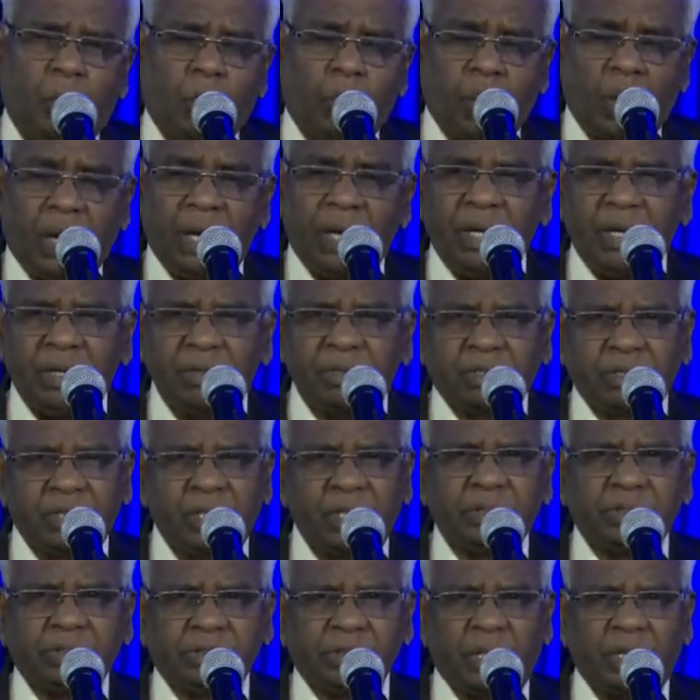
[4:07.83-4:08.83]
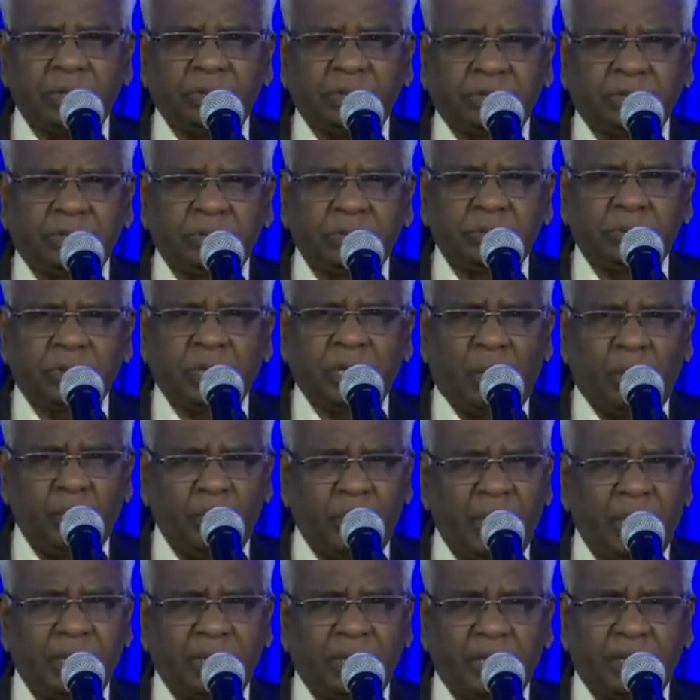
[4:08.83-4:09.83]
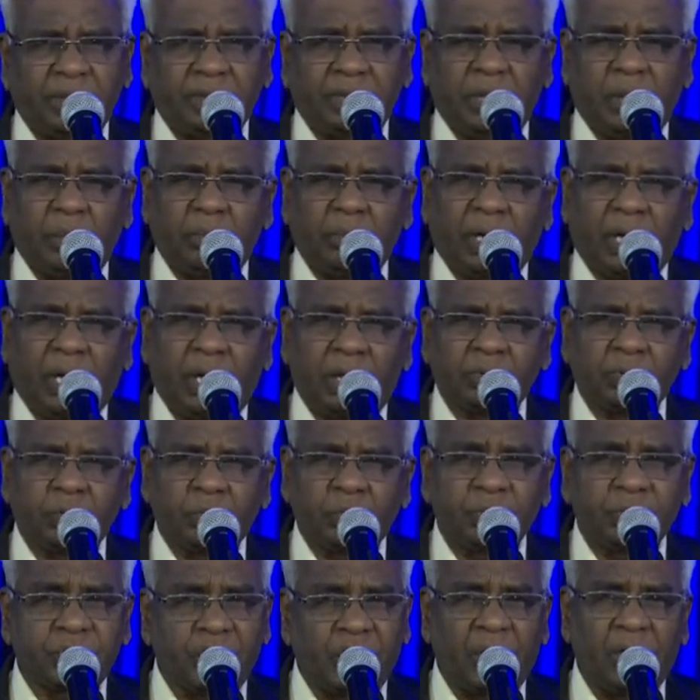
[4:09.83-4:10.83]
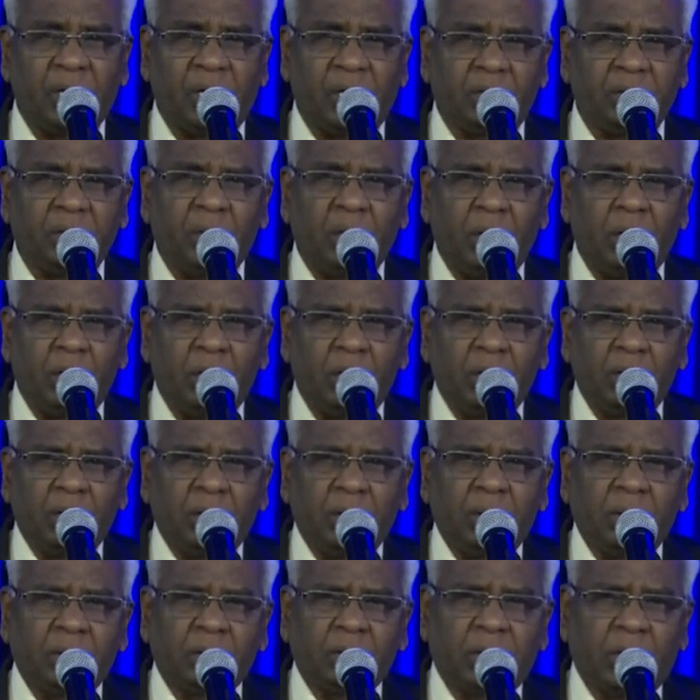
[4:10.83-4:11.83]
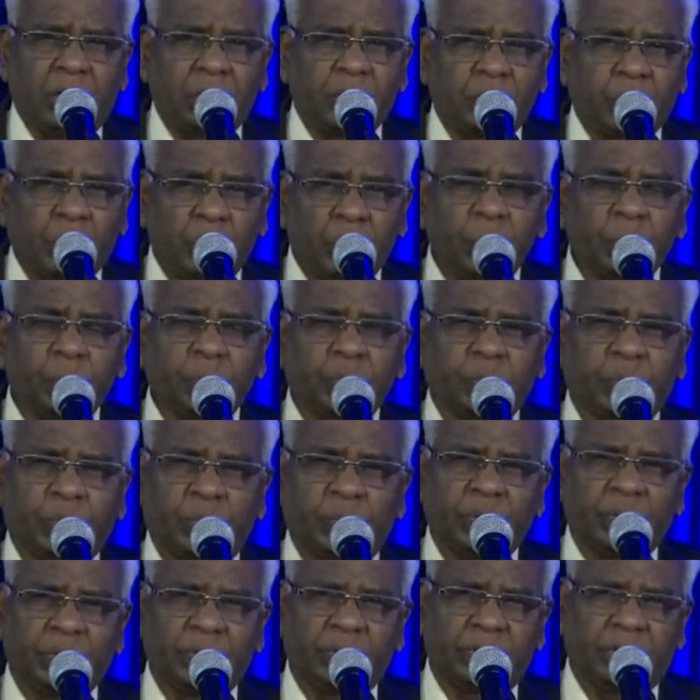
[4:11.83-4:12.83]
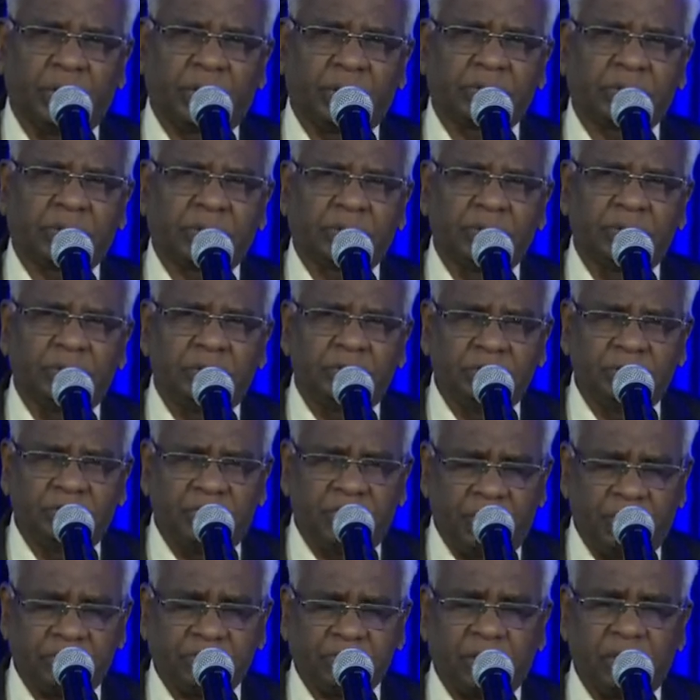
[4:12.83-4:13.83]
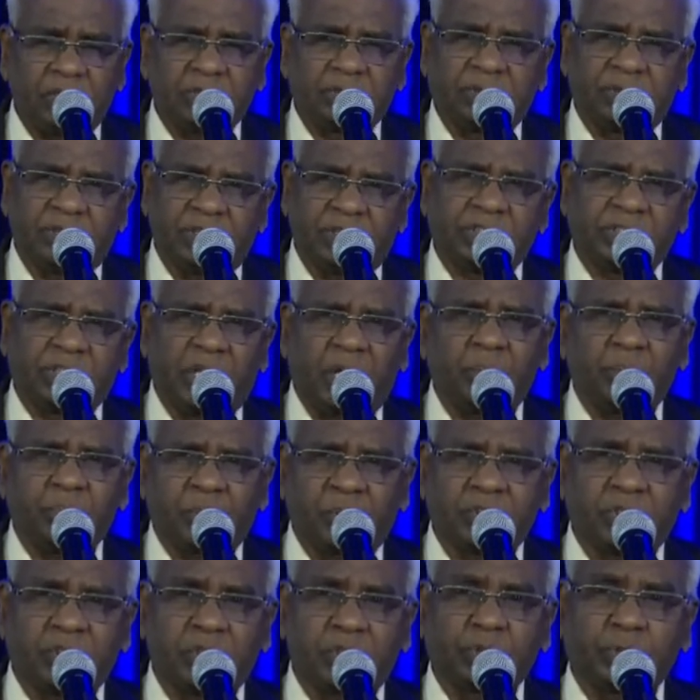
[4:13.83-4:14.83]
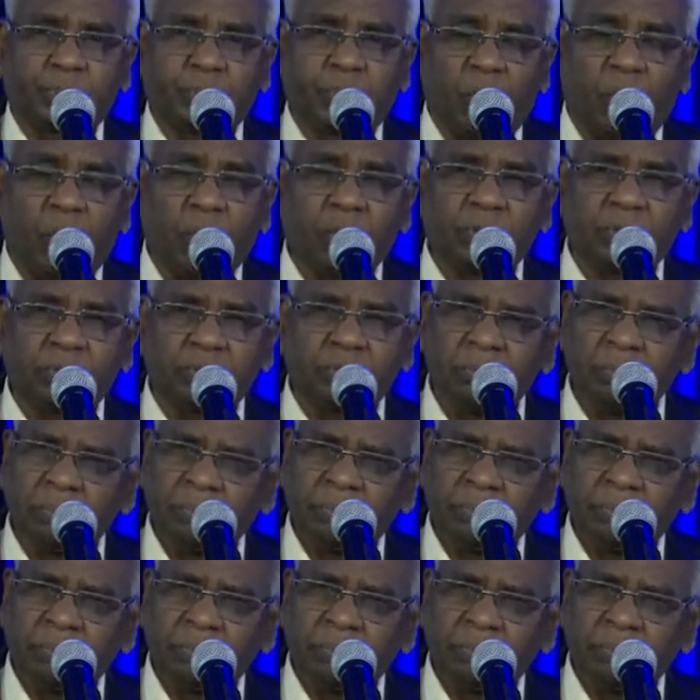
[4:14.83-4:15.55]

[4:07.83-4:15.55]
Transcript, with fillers: why Jesus commanded them not to tell the truth that Jesus' disciples spoke